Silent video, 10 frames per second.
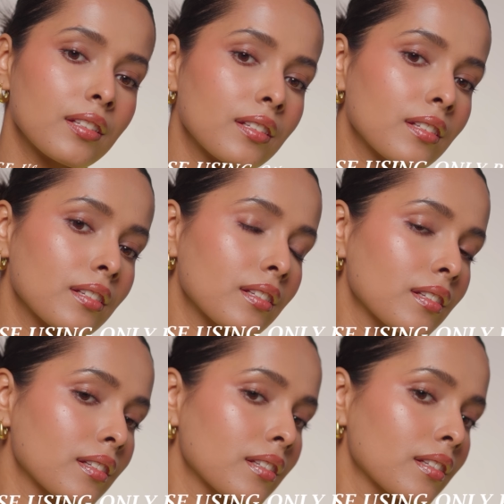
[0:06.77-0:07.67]
makeup base
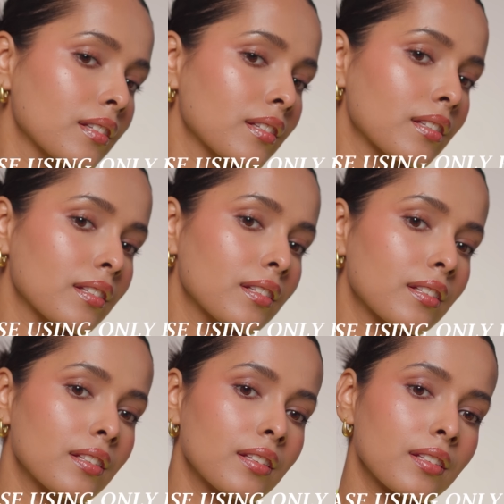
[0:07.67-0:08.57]
is going to be
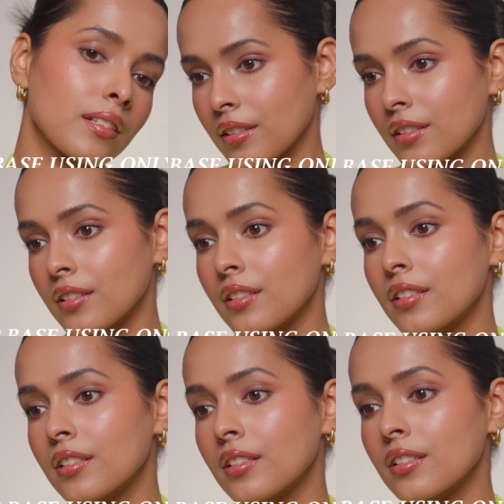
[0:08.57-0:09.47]
amazing for summers,
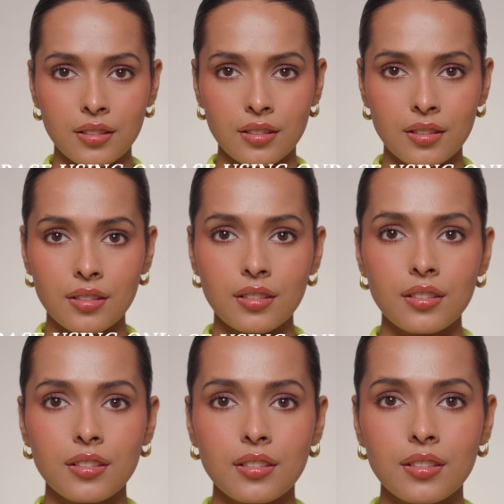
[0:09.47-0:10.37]
for oily
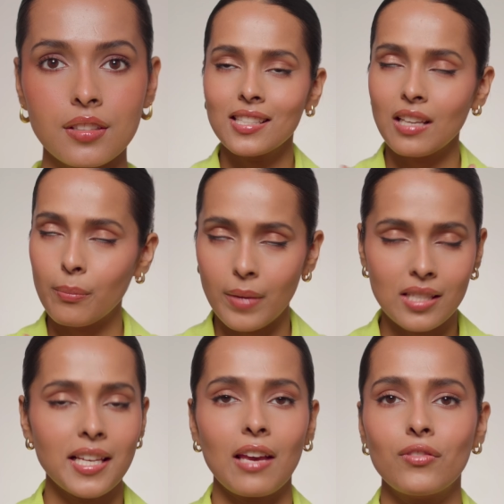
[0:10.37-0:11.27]
skin. This is an
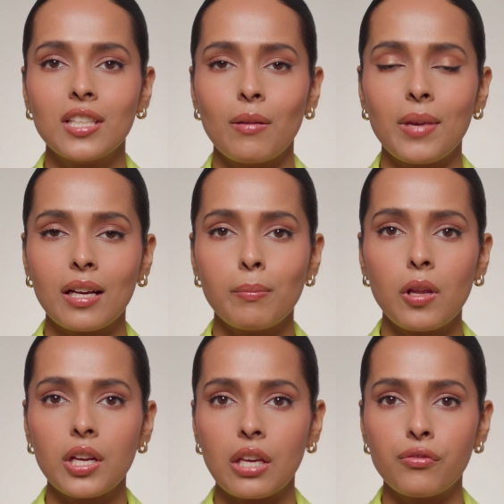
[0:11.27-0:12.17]
amazing everyday makeup
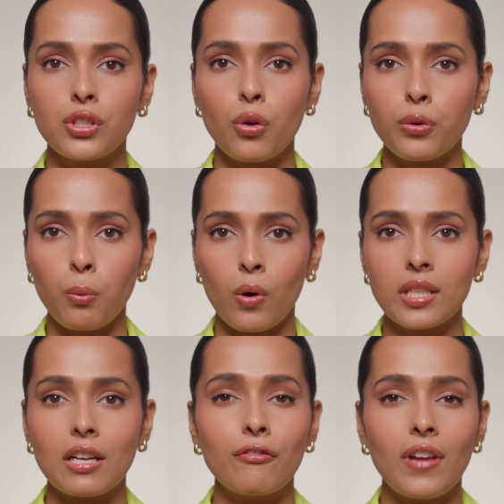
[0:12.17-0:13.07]
look if you don't
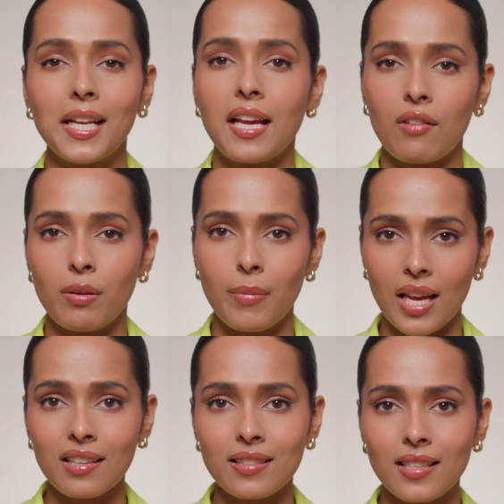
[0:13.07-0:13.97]
want a very heavy
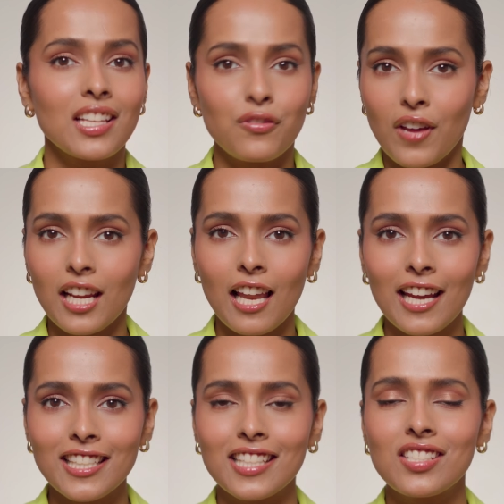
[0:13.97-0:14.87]
base. It's very
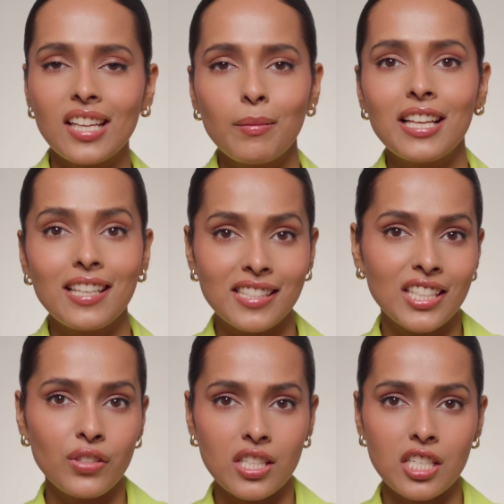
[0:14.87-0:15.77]
light, extremely easy
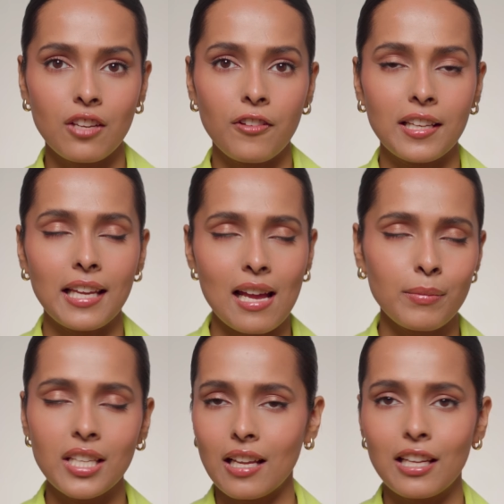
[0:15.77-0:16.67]
to achieve and can
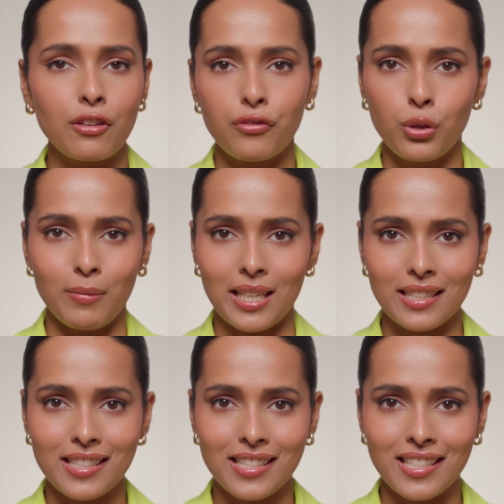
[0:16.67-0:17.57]
be done in a few
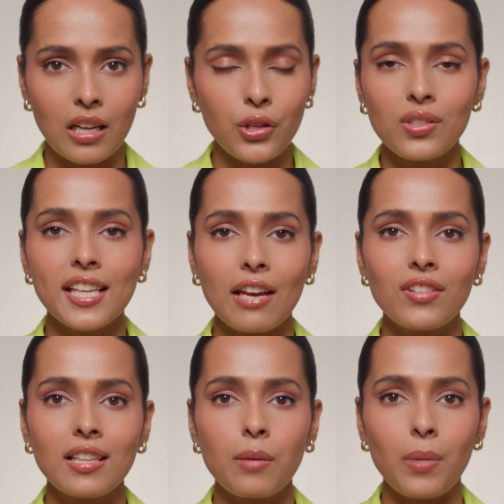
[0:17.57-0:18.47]
minutes. Now using
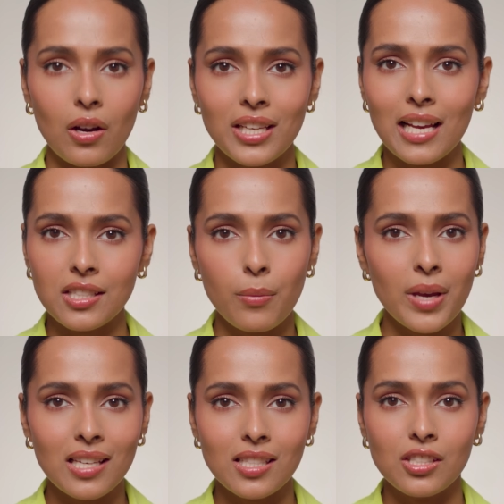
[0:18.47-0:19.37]
everything powder as your
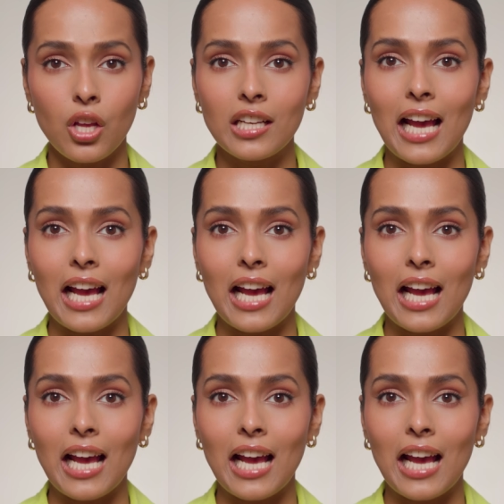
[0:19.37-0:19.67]
base is not